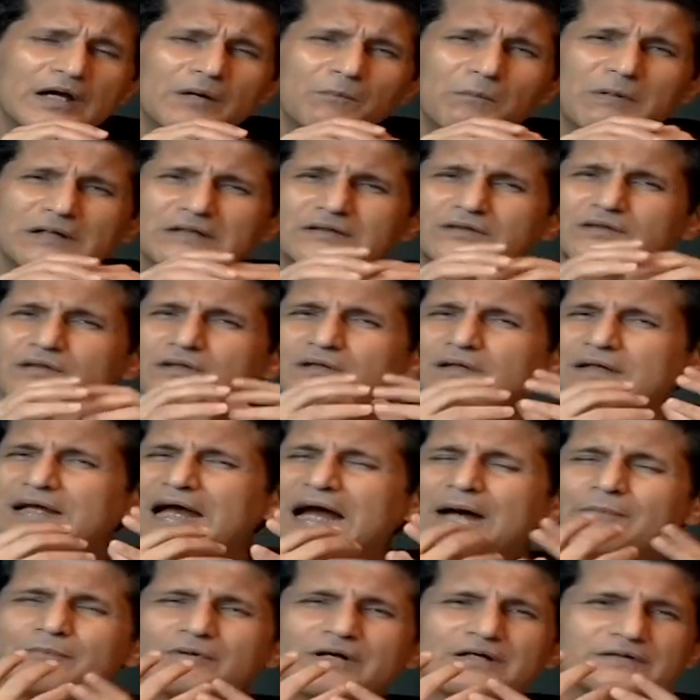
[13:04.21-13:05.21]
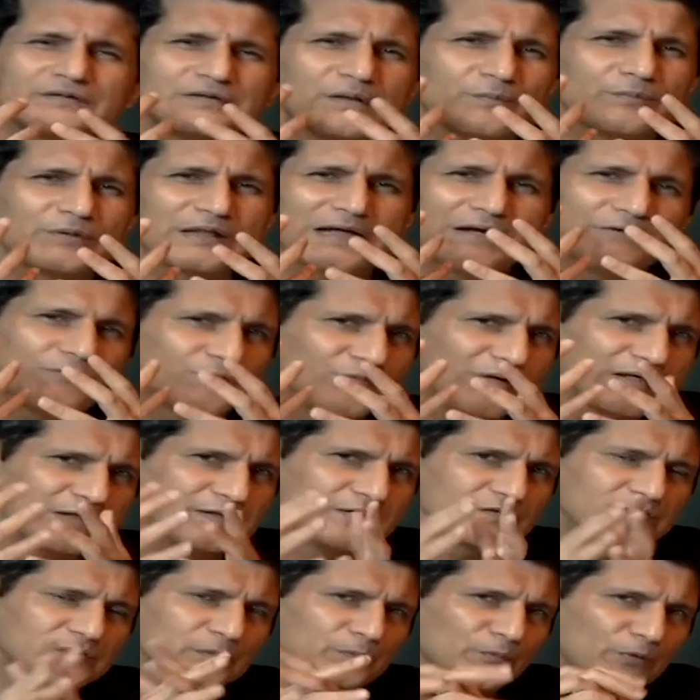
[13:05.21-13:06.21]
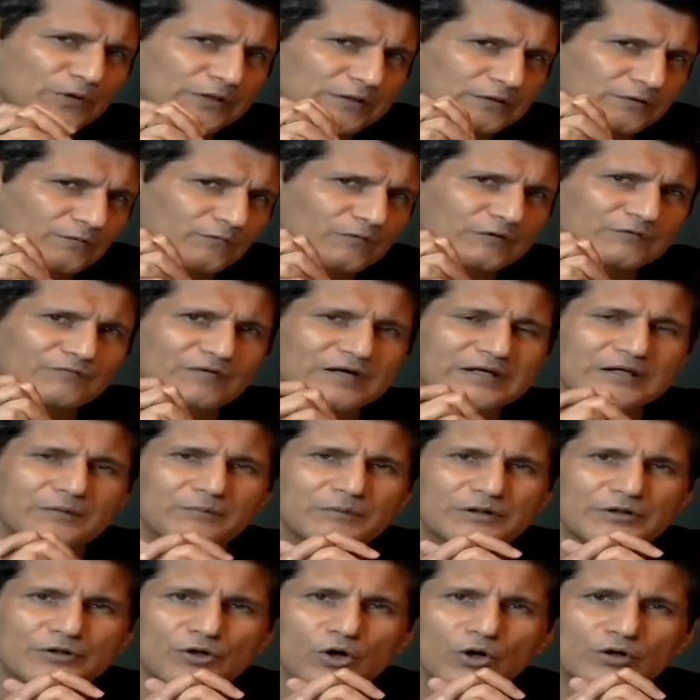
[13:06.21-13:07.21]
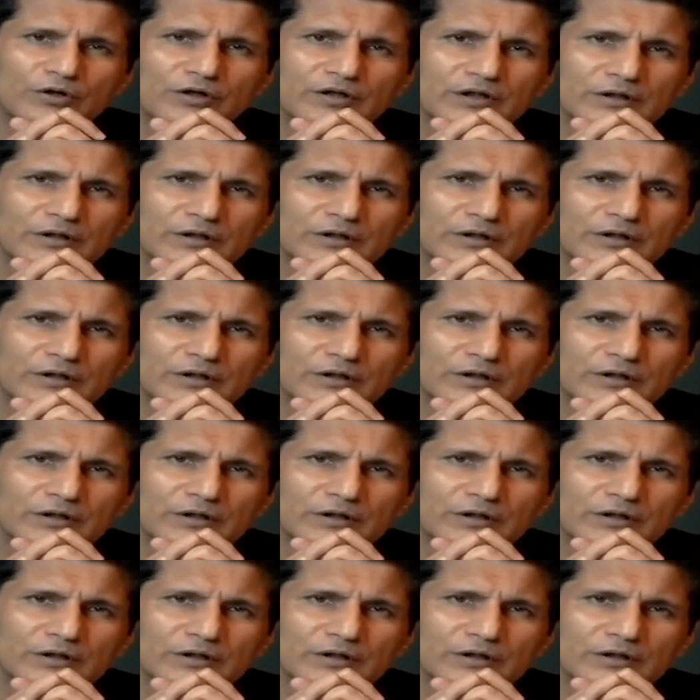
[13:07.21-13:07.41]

But the camera is something I was very disappointed with, very mediocre